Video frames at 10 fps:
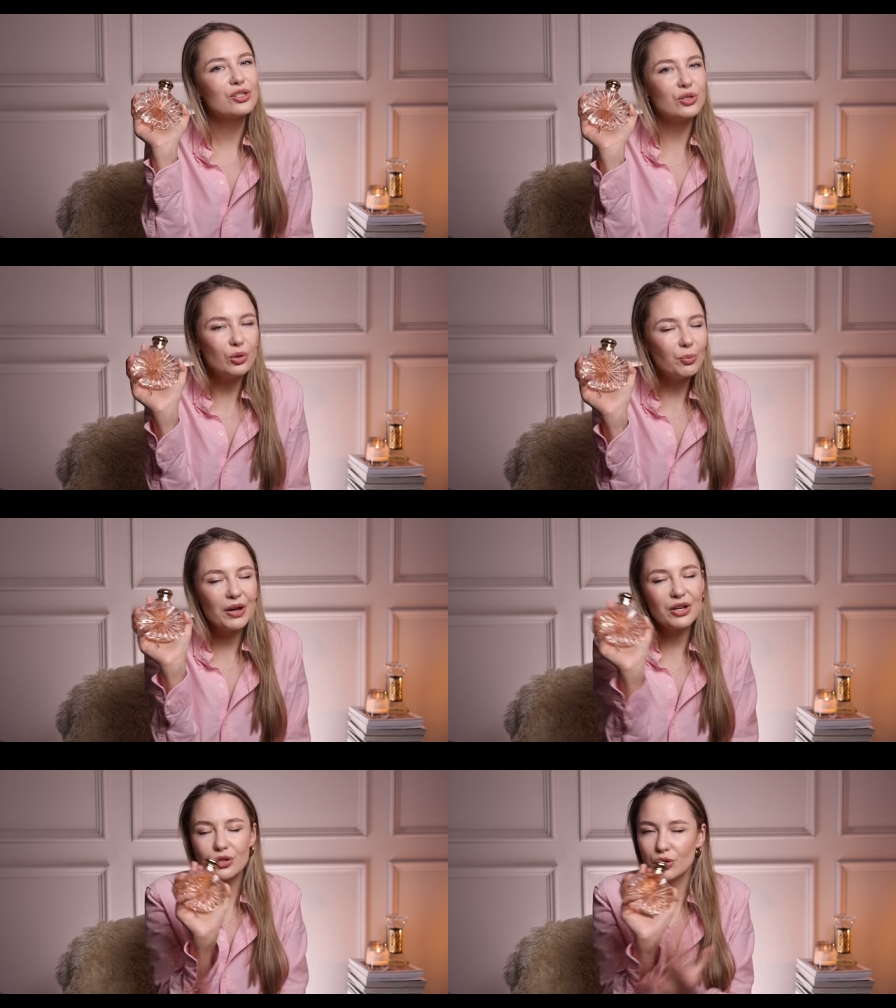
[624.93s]

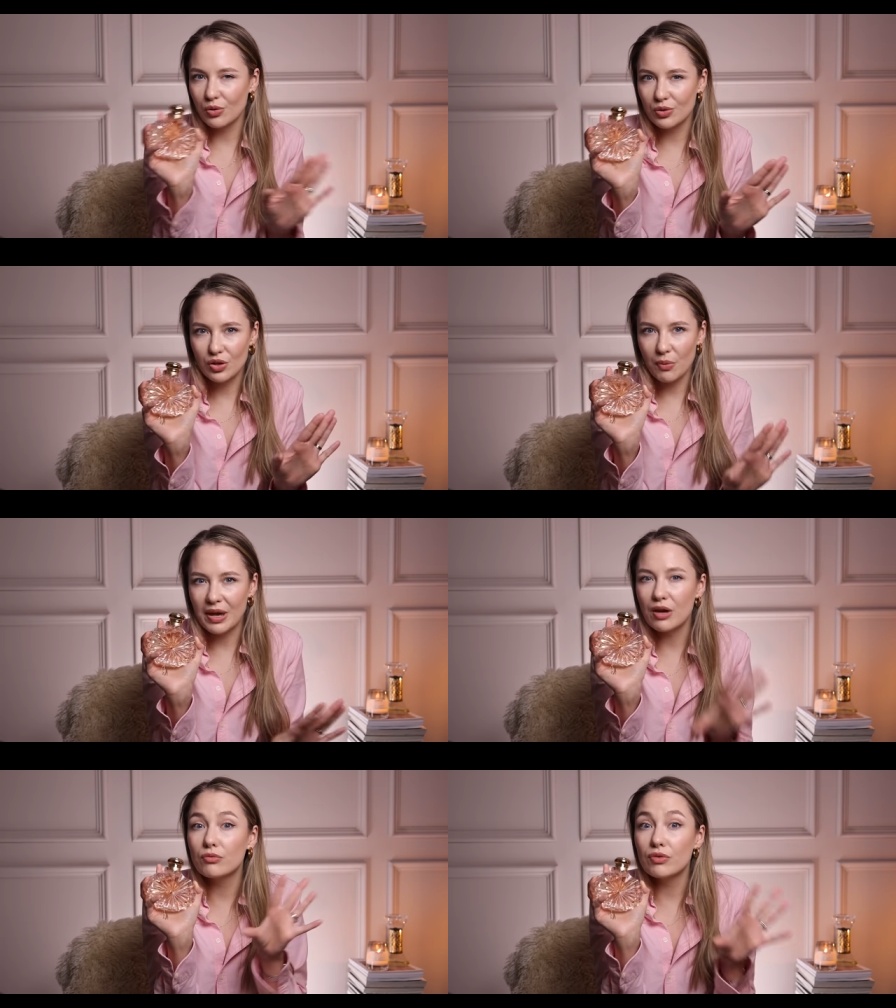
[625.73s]
Super
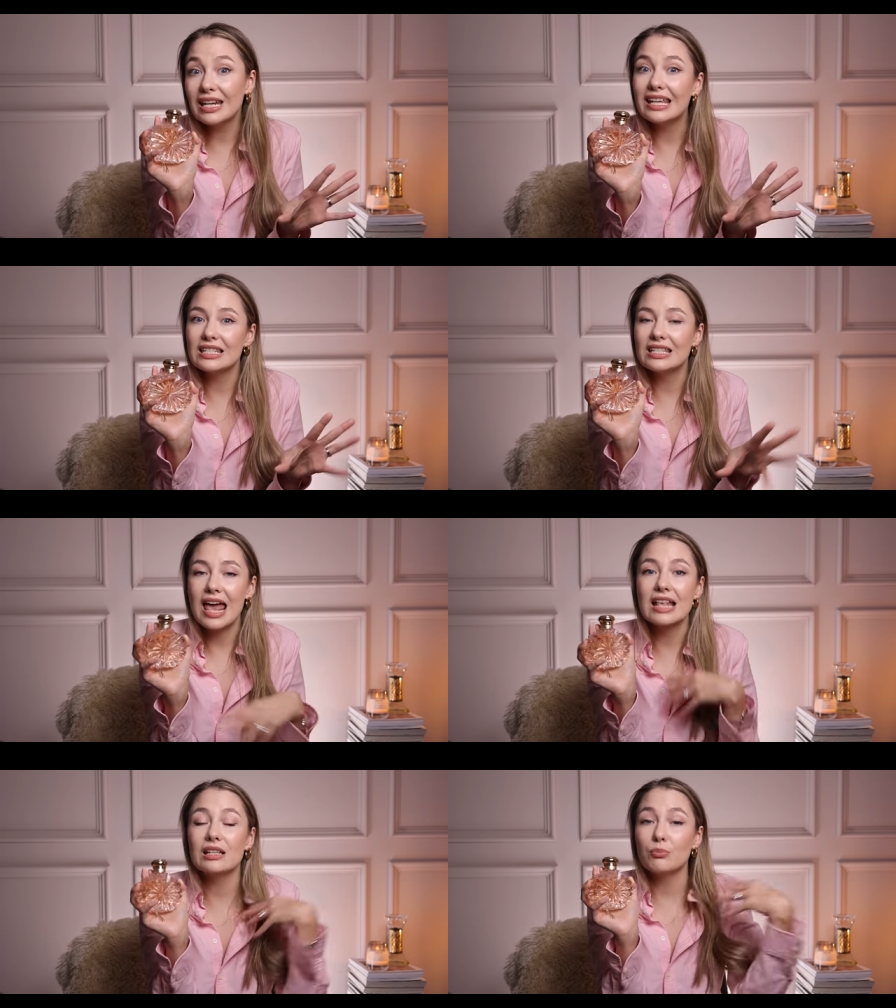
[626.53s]
show-stopping, really
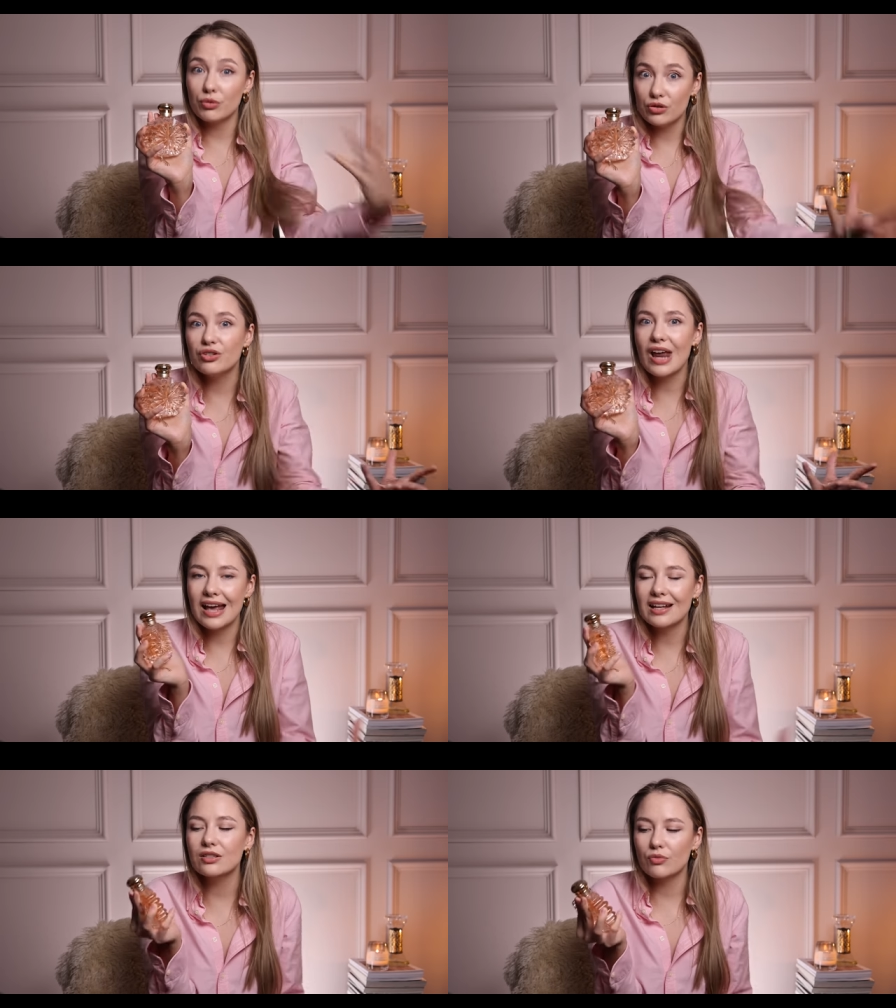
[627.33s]
intense. It
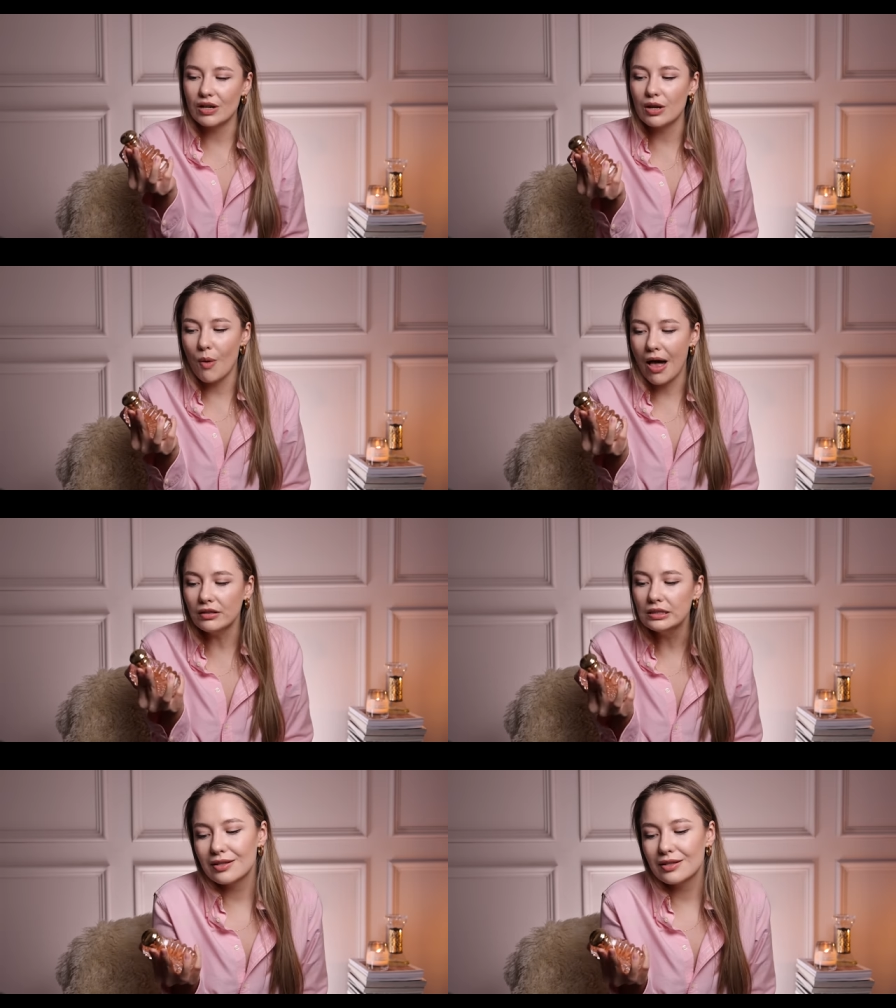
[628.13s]
projects really well.